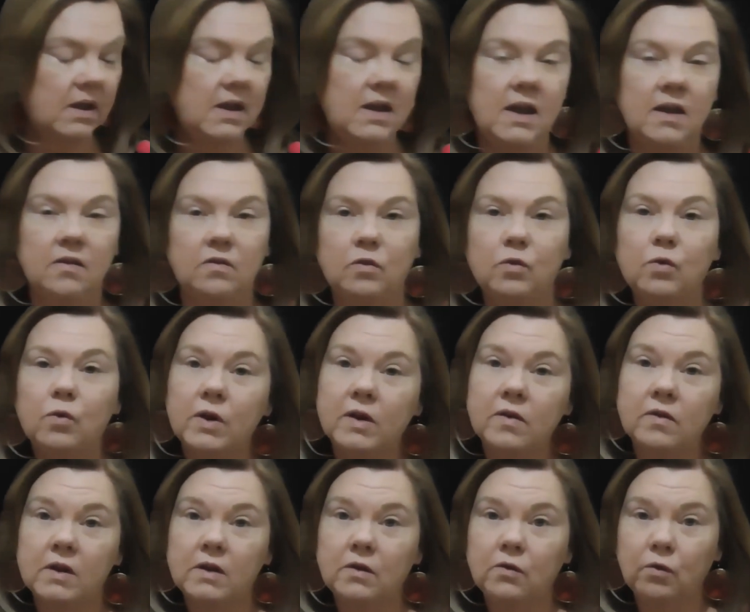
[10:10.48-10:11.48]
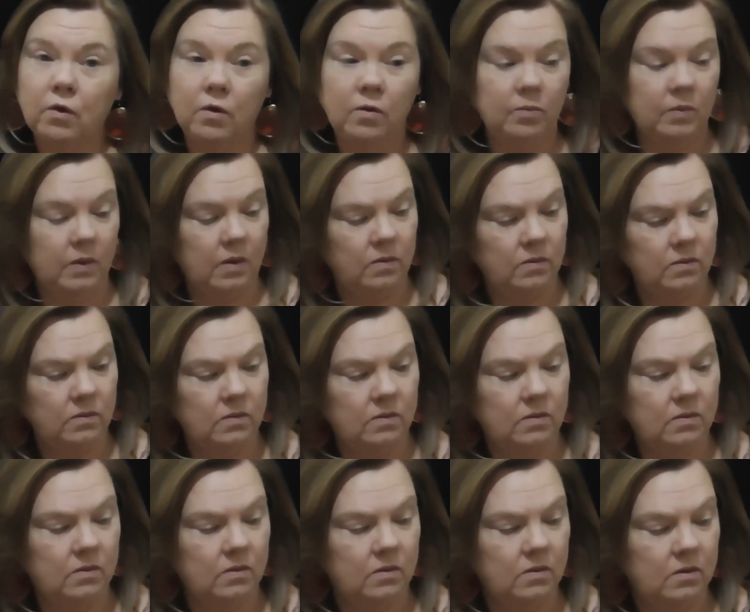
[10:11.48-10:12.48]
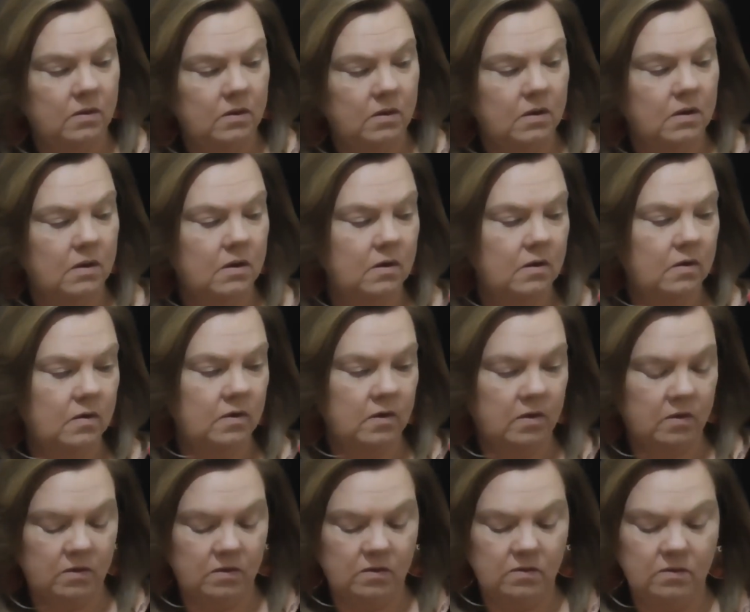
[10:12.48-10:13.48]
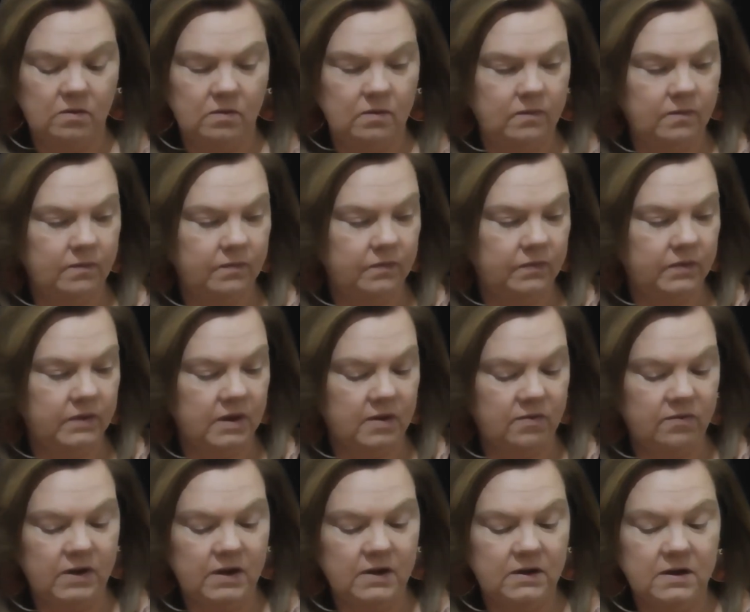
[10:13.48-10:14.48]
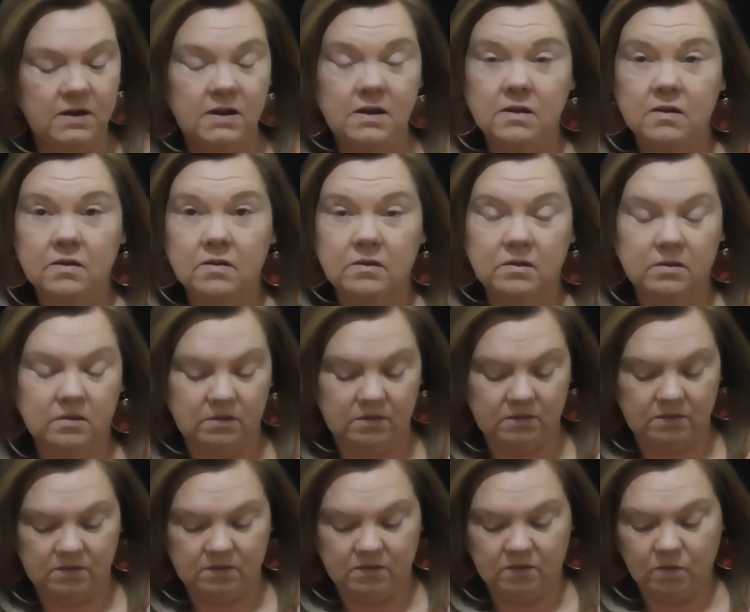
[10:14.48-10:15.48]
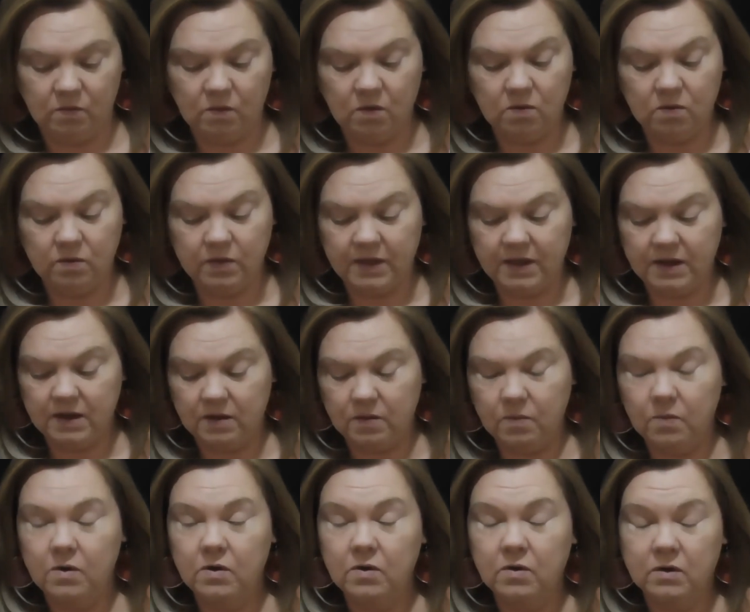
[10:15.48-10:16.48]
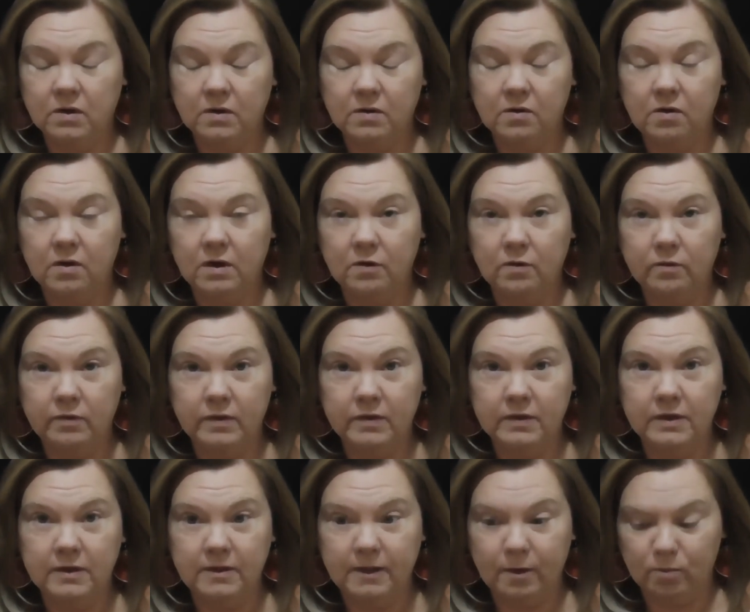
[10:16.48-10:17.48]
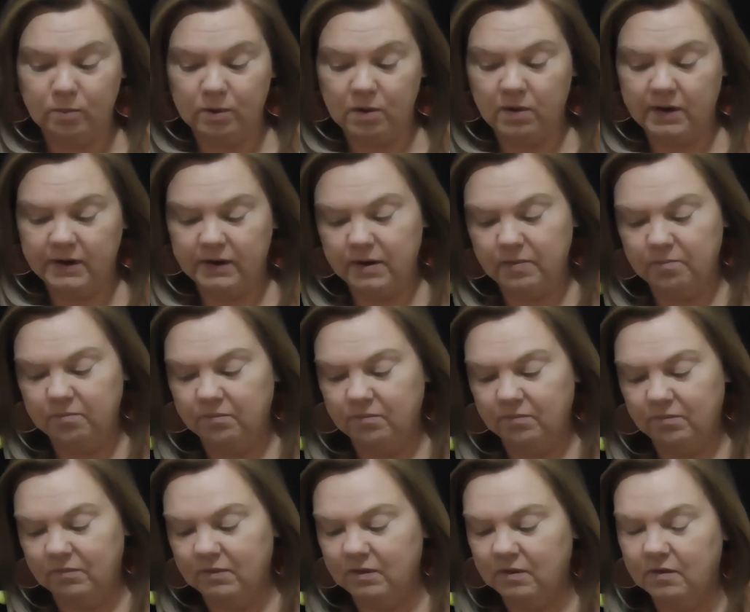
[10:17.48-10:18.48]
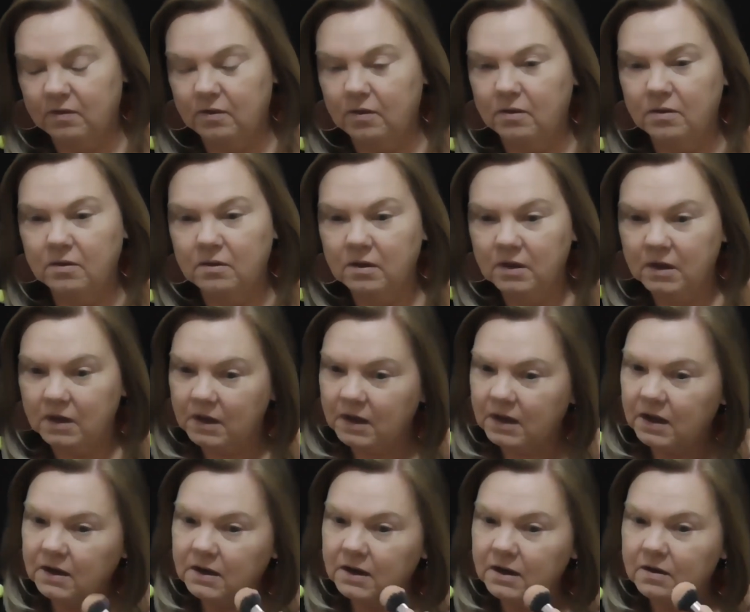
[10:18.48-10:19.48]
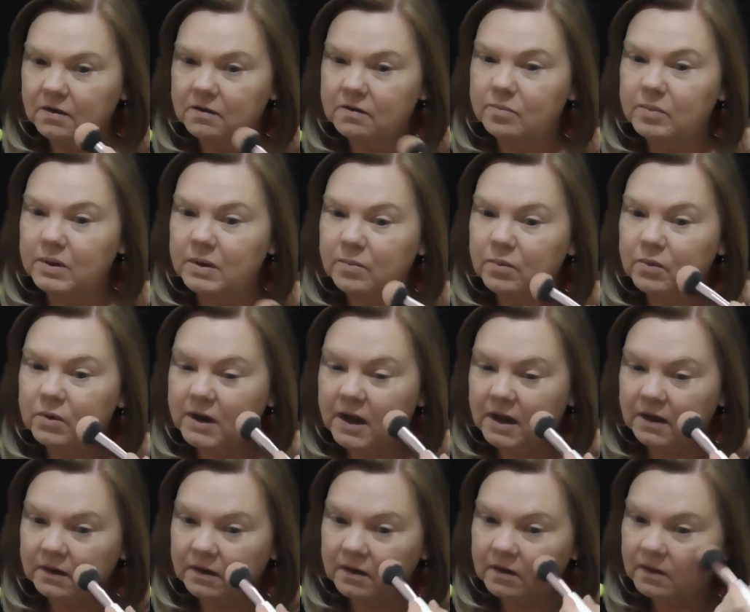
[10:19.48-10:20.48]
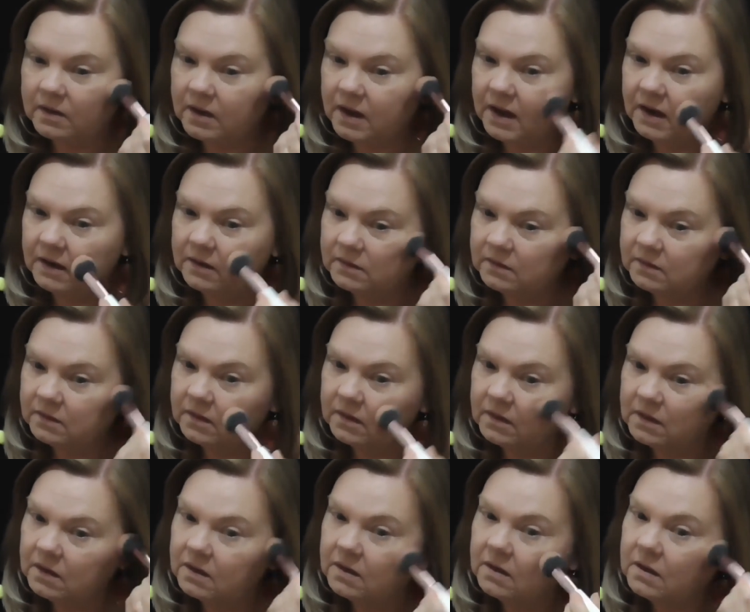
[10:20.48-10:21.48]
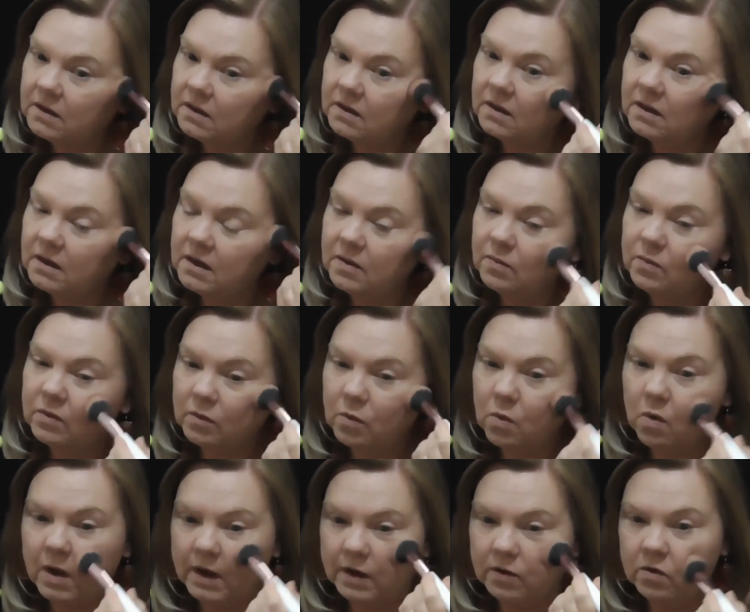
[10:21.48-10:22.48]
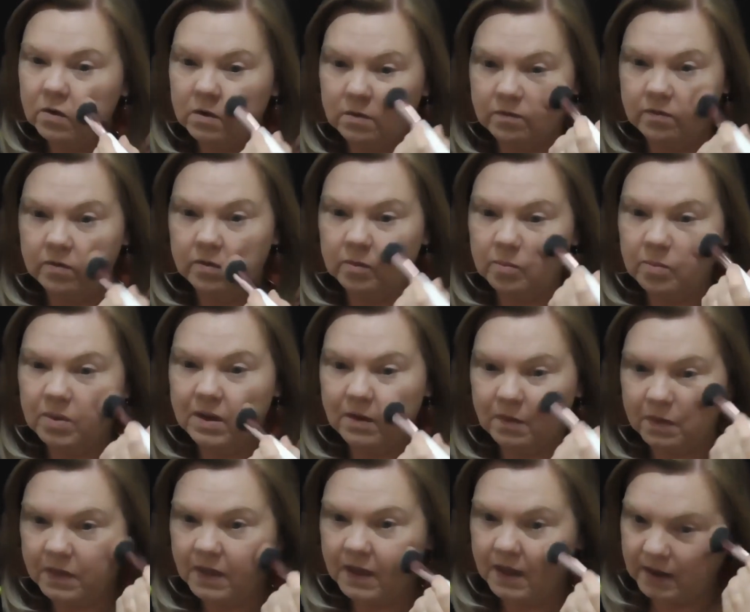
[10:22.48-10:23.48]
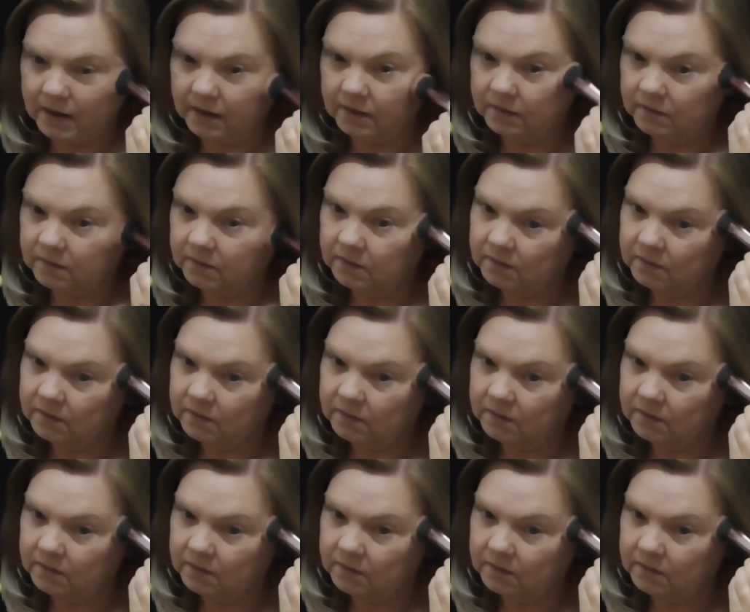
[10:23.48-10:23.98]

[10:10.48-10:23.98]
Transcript: he has Tourette syndrome though, so if he ticks while they work on his eye, obviously they'll blind him, so he needed to be put under, and he was quite nervous about that.